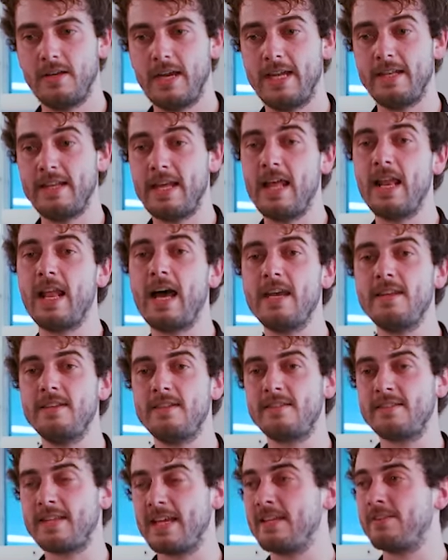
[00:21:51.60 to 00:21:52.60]
And LI
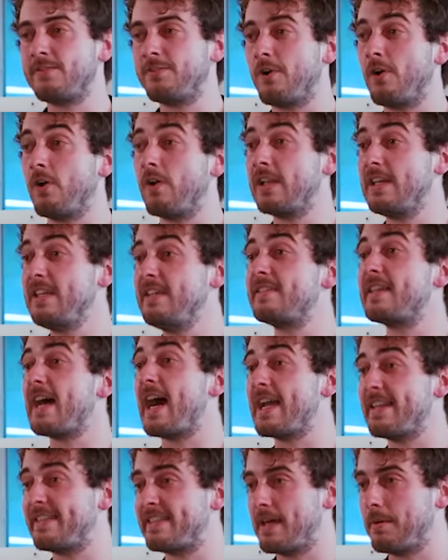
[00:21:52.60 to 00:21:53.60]
stands for list
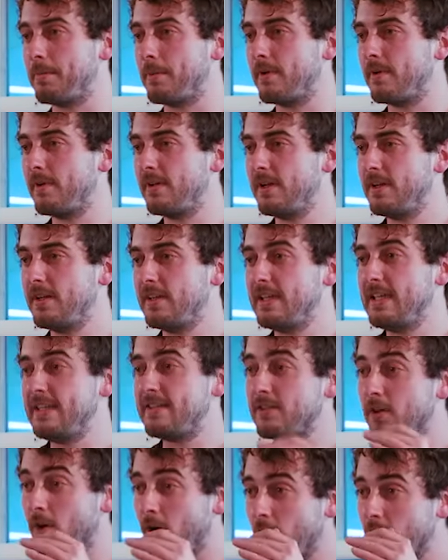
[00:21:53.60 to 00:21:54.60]
item.
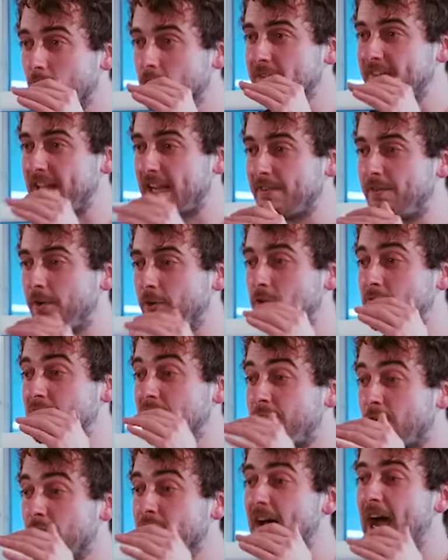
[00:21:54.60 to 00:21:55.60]
It's all the tag for the
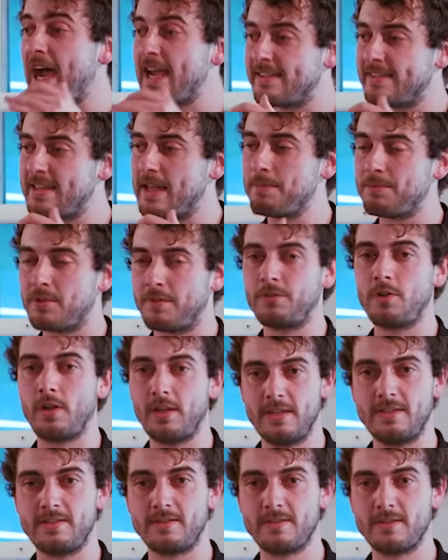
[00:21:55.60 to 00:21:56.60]
different items of the
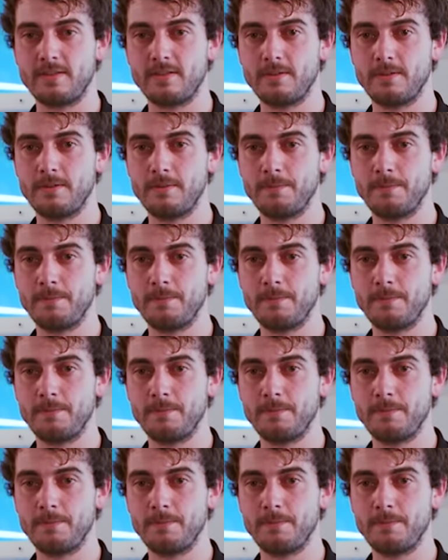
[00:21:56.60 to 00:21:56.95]
list.